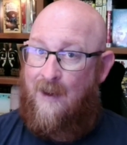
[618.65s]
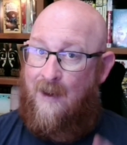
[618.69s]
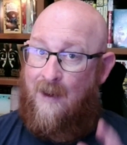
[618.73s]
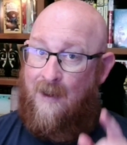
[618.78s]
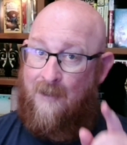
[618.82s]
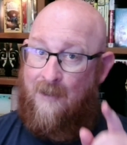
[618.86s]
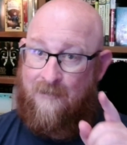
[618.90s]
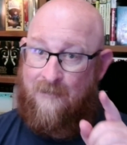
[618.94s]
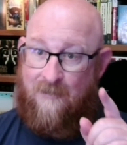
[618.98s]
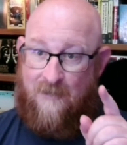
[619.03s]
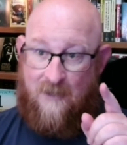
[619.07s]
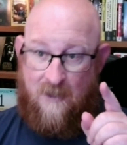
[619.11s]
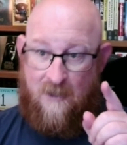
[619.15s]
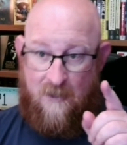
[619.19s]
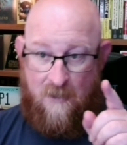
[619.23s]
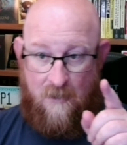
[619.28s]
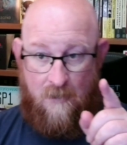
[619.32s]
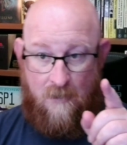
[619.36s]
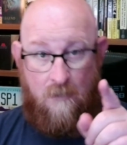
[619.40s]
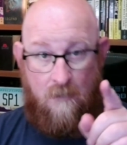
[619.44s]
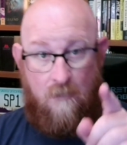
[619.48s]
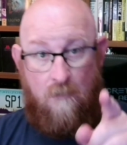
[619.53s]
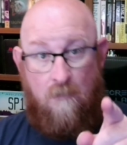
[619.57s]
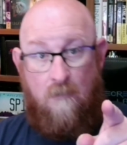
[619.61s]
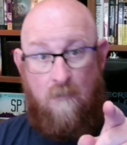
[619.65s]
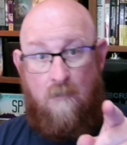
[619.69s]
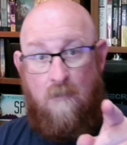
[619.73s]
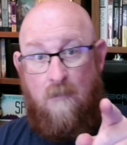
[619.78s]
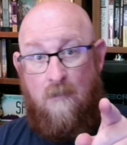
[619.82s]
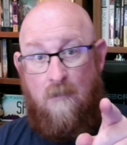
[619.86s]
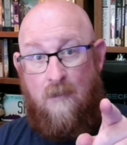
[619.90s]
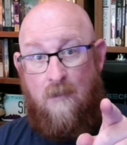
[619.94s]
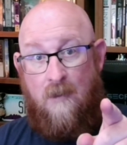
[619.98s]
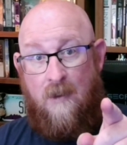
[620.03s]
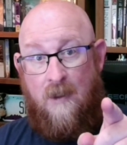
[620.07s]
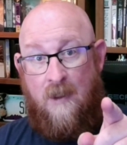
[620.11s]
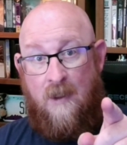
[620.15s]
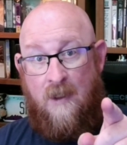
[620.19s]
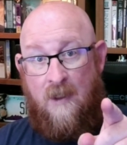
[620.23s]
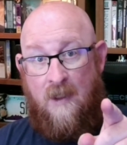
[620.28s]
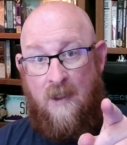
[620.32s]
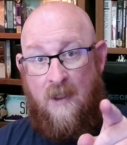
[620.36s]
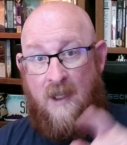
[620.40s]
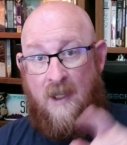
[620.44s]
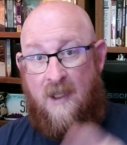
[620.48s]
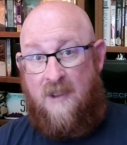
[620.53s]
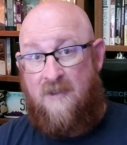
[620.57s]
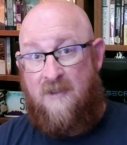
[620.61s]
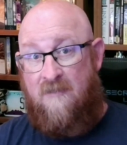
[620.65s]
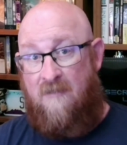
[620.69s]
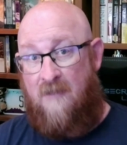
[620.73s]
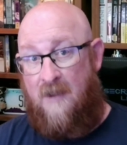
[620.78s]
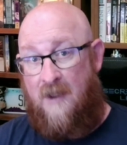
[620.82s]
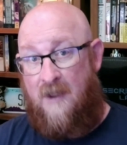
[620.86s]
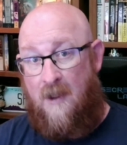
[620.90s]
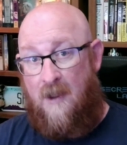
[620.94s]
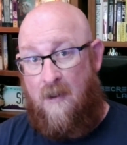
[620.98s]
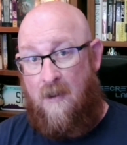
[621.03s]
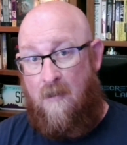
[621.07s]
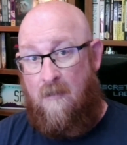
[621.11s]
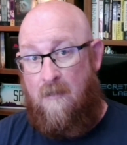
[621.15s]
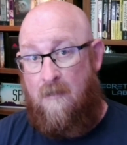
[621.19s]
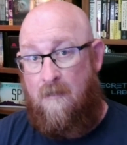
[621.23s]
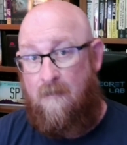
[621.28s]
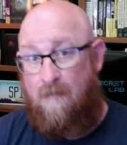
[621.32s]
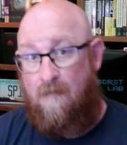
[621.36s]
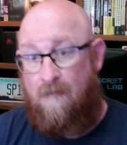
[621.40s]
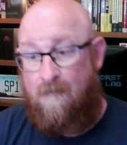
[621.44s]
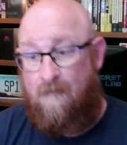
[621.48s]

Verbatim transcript: and I'll see you in the next video.